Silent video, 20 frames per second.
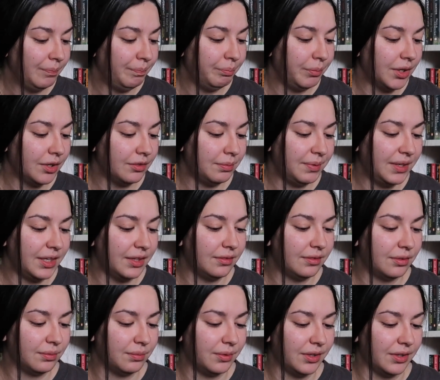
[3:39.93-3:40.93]
Mears
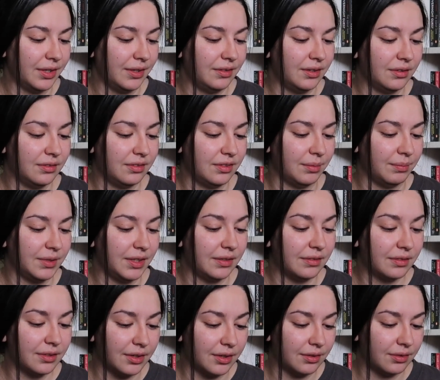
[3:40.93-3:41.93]
begins to realize that something
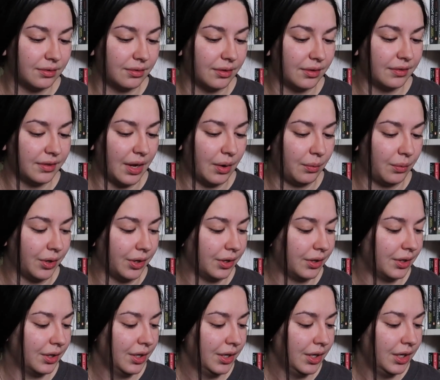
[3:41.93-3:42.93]
sinister is at work.